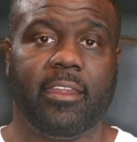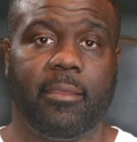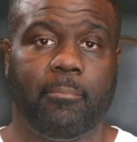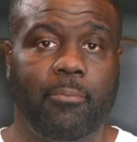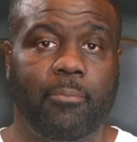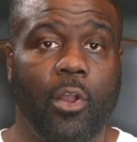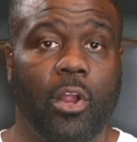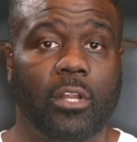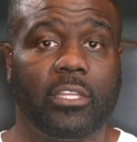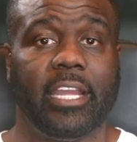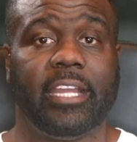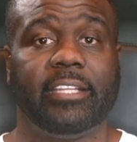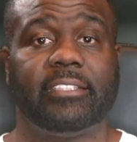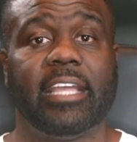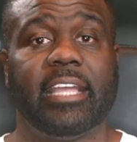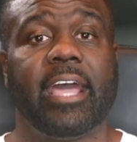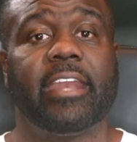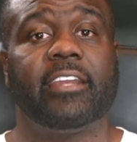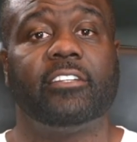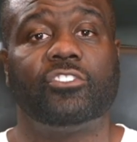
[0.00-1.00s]
and parlayed
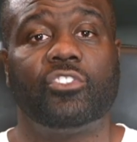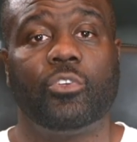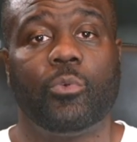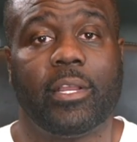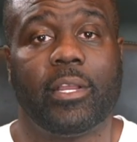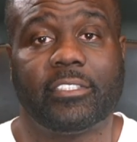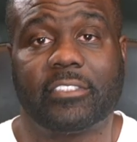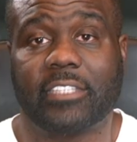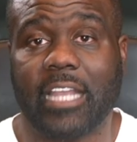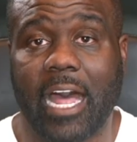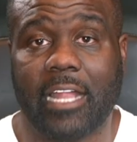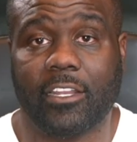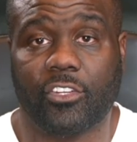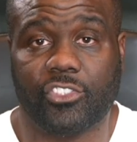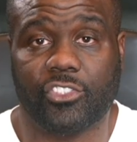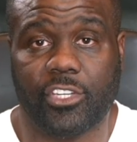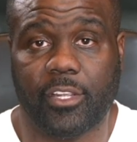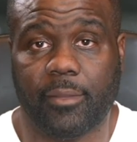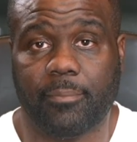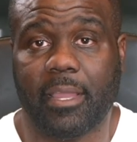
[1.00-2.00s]
that into a
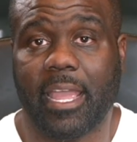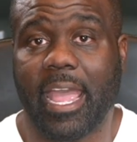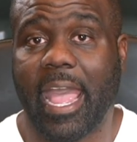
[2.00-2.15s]
scholarship